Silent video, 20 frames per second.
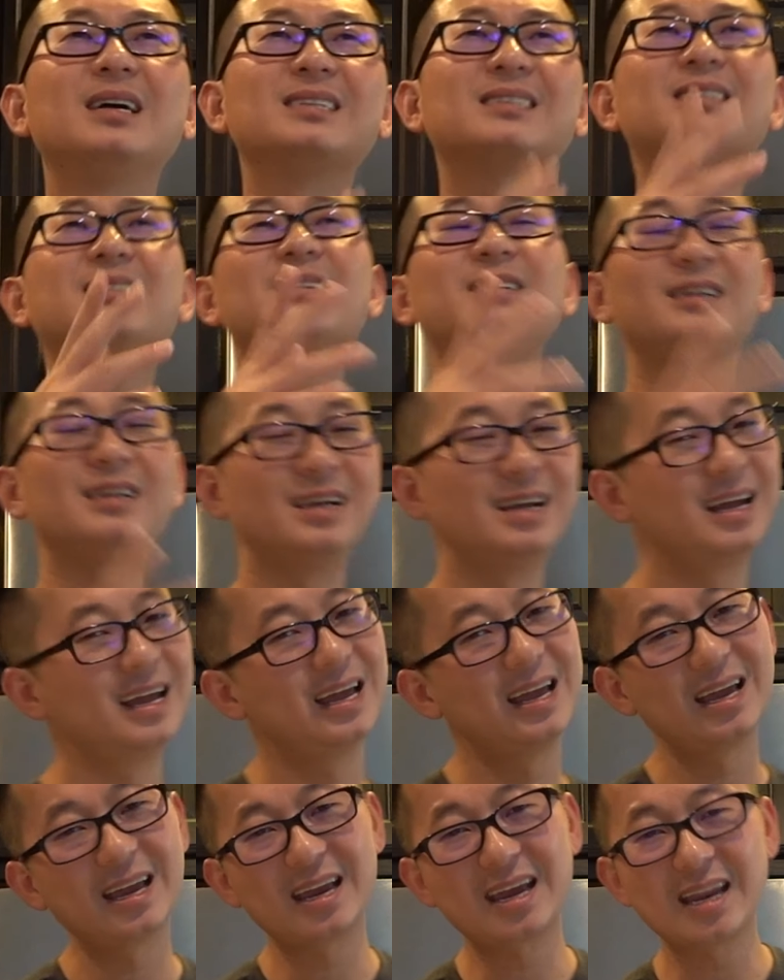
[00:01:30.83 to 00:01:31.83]
sir,
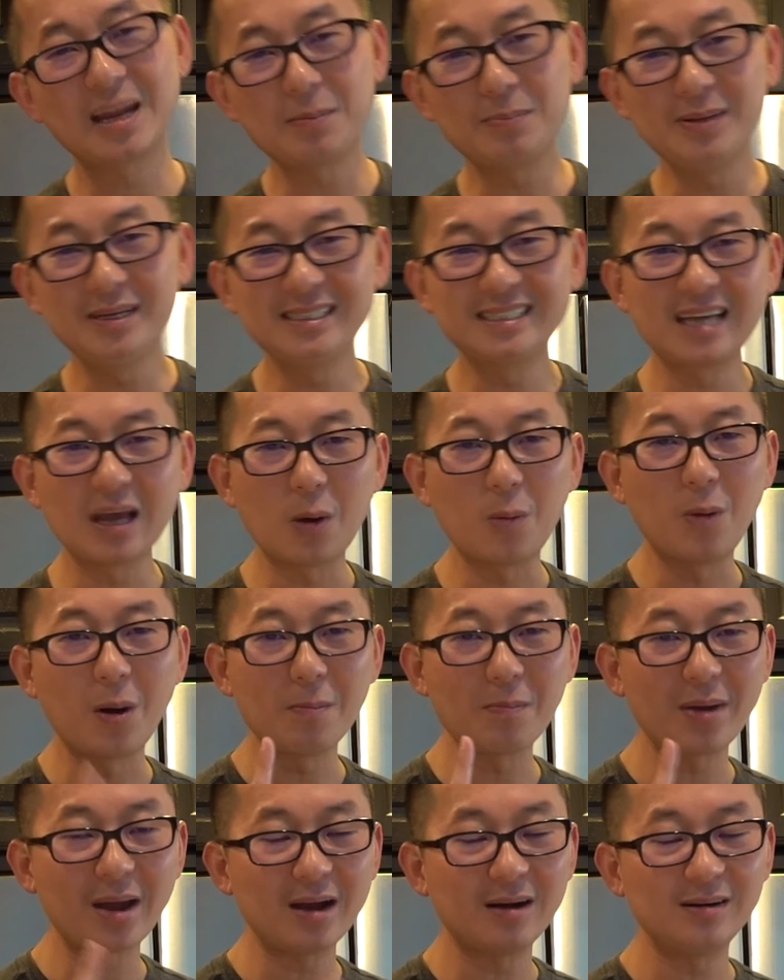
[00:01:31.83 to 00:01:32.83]
can I please get
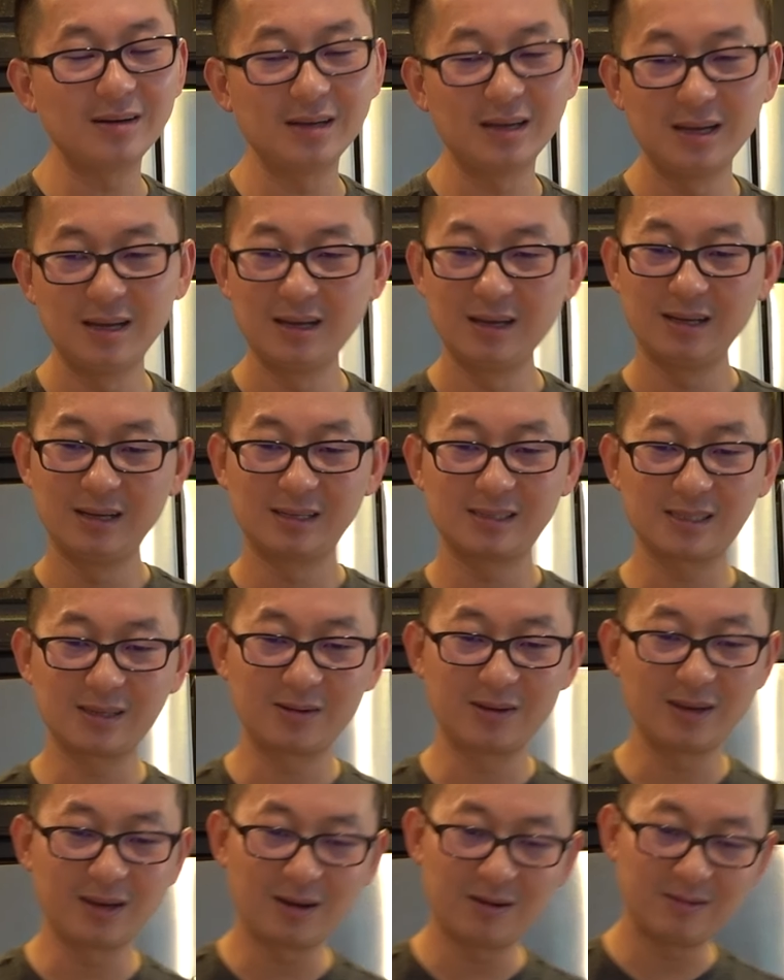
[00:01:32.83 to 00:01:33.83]
one pound? So,
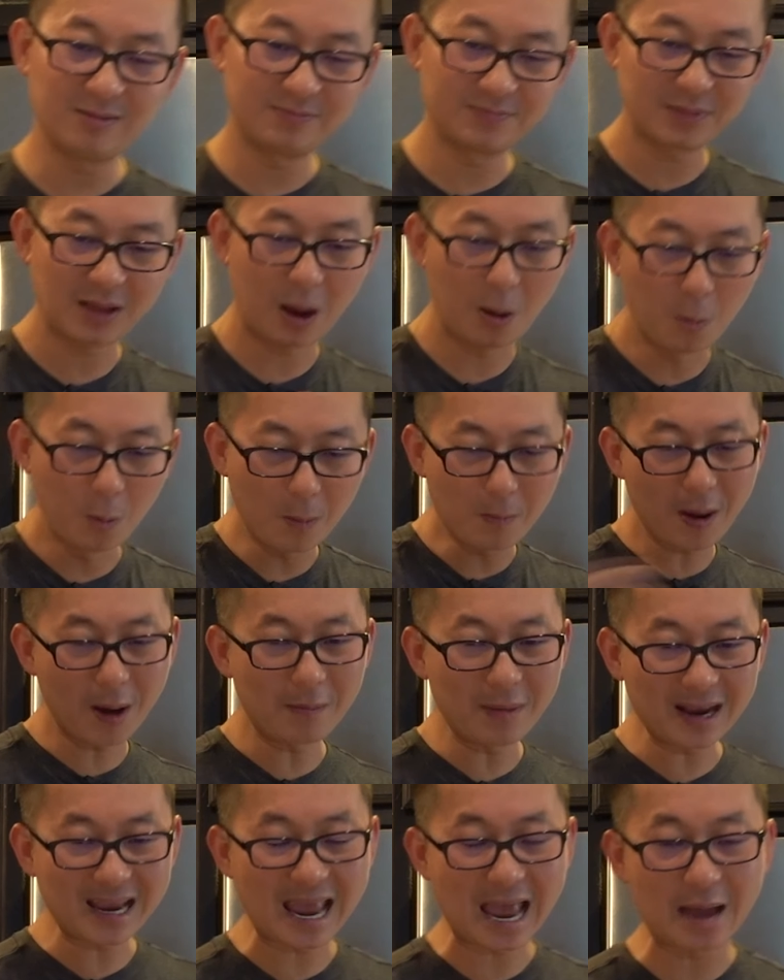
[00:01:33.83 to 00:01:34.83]
you know, I whipped out
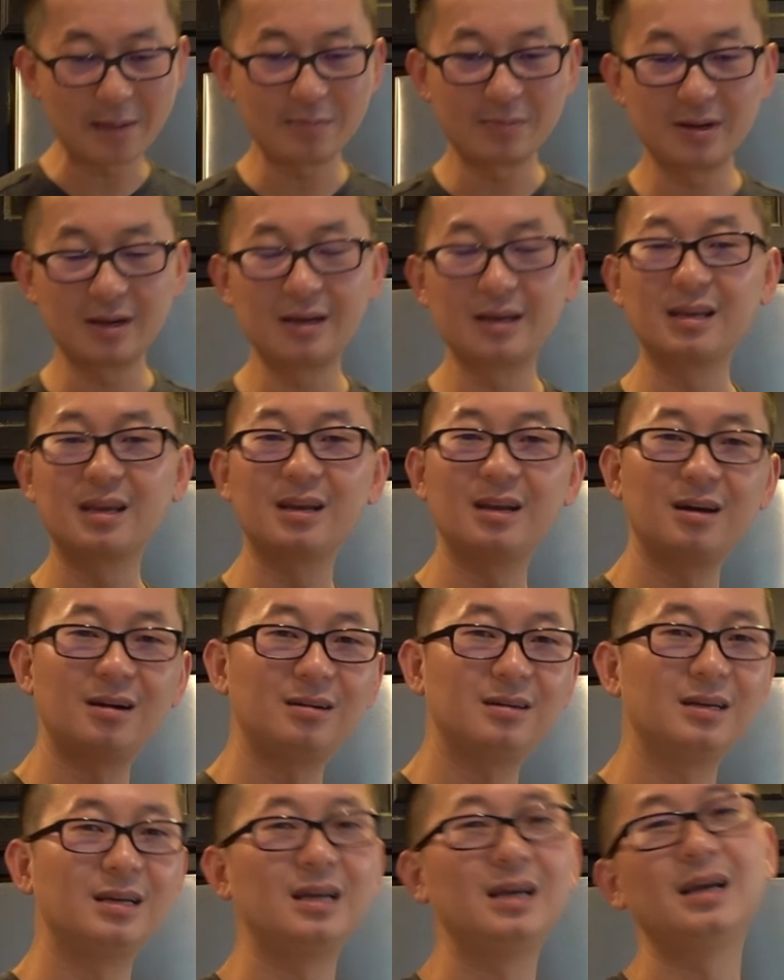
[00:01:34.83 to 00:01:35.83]
my camera and, you
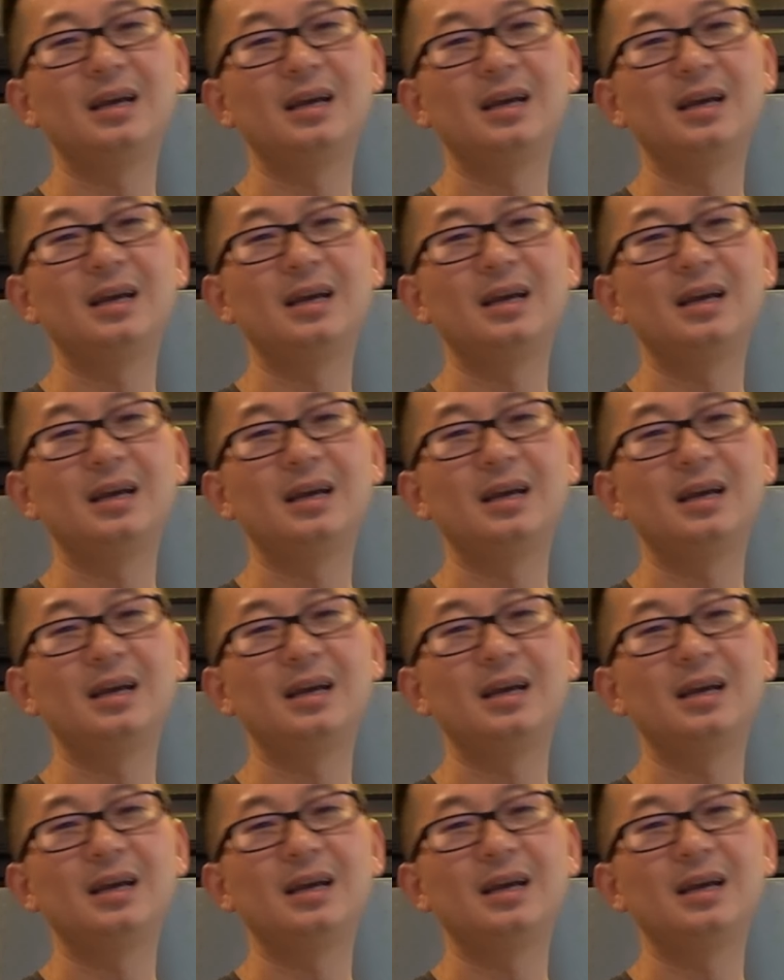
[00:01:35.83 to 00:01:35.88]
know,